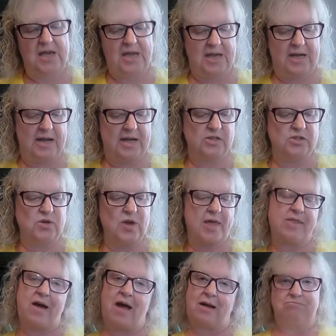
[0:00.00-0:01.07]
in it. So I
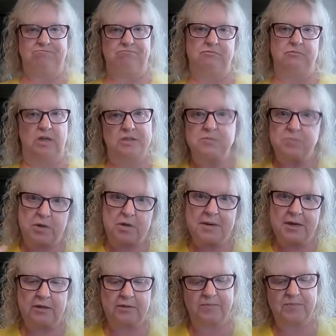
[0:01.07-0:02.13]
thought, put them
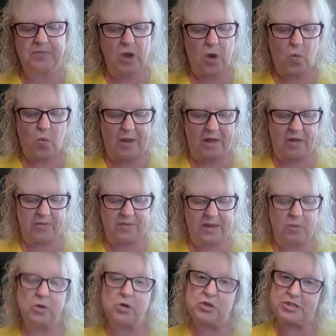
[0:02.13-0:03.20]
on? Well, they
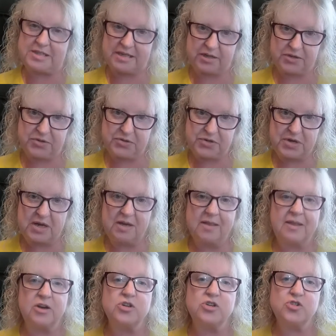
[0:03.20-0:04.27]
weren't stickers.
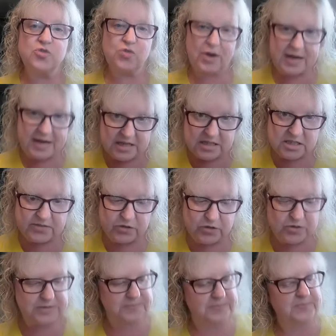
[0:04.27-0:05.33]
They're
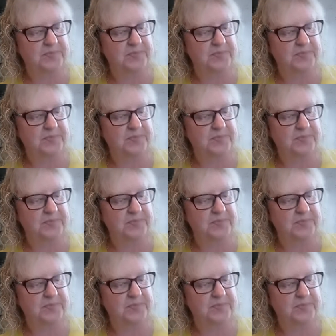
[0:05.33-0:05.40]
transfers.